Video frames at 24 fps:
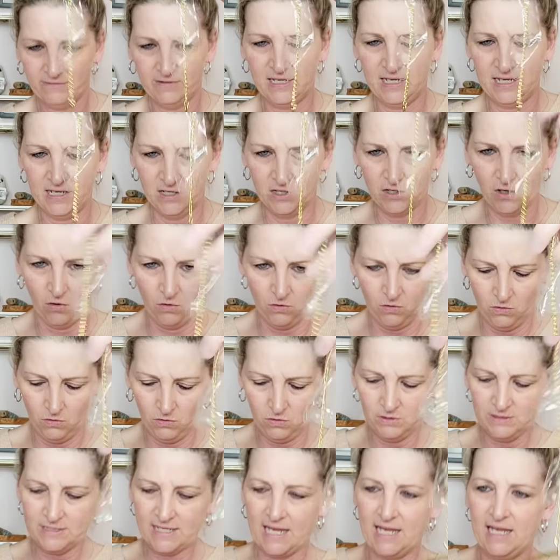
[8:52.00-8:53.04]
the
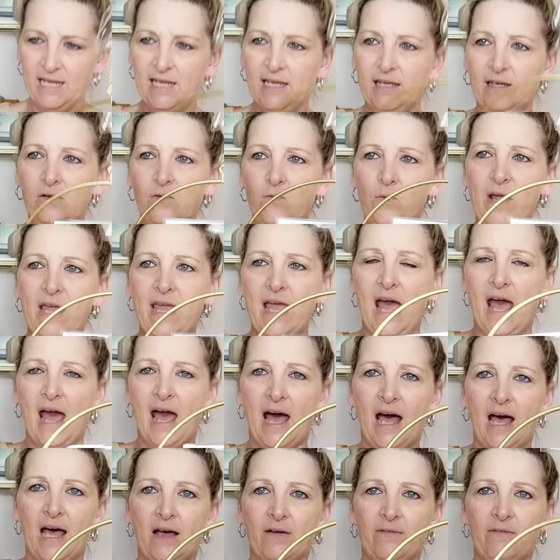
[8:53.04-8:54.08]
gold and we
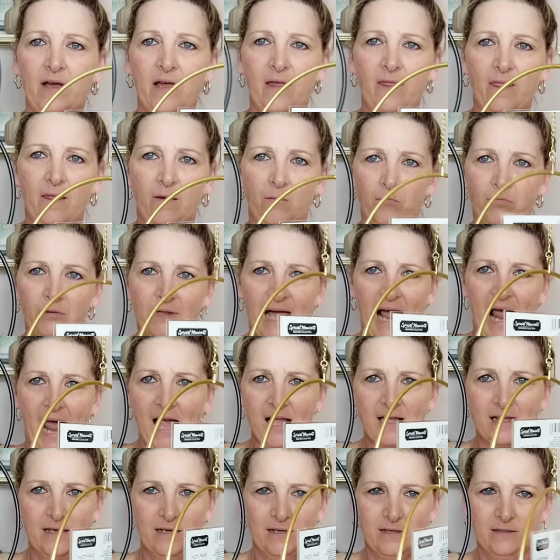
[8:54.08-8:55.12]
have the
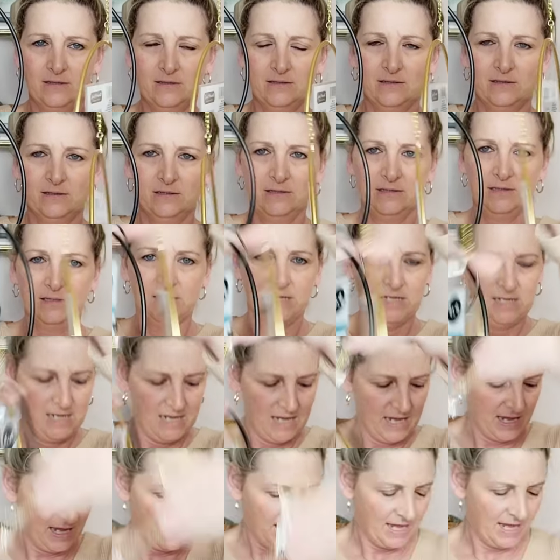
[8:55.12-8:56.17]
black.
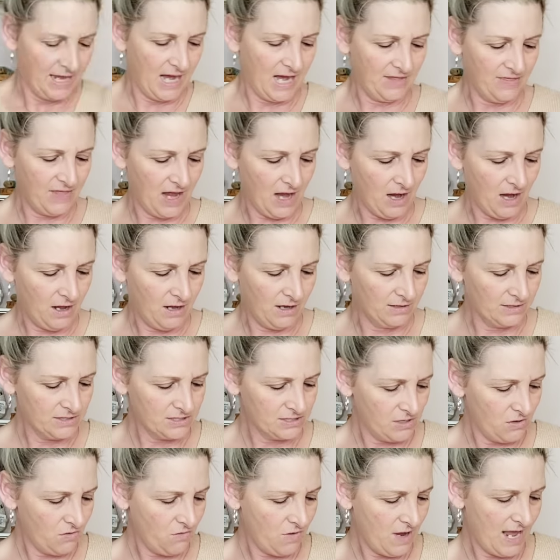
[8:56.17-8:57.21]
And they
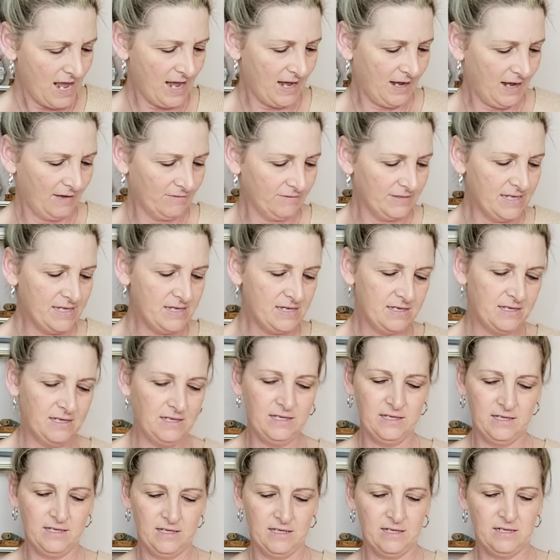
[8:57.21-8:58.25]
also have it
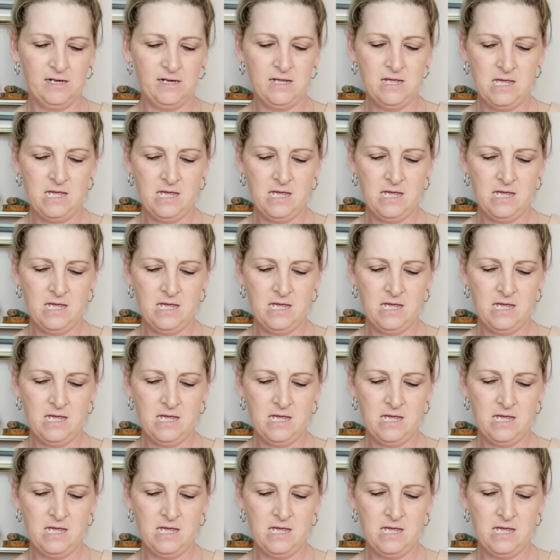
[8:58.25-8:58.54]
in